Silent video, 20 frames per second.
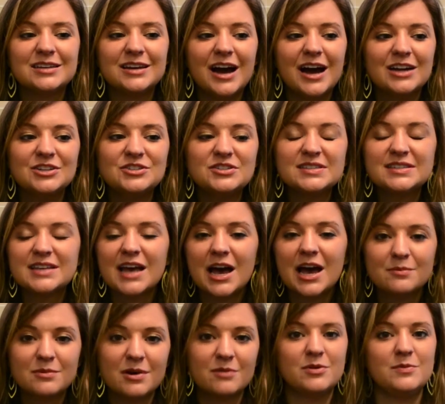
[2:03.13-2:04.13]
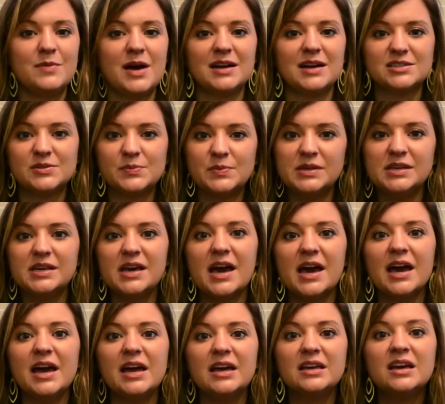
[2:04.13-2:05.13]
I just kept coming back to
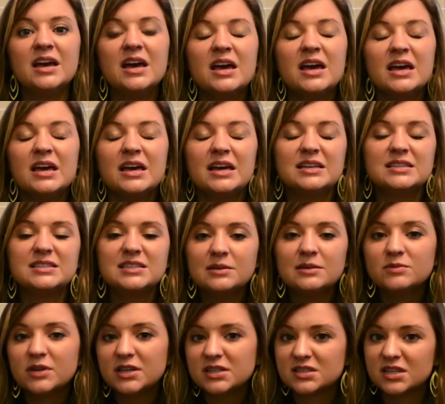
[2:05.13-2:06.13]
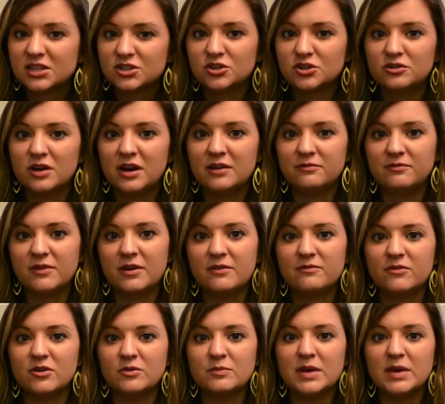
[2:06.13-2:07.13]
PA. It seemed like such a great fit for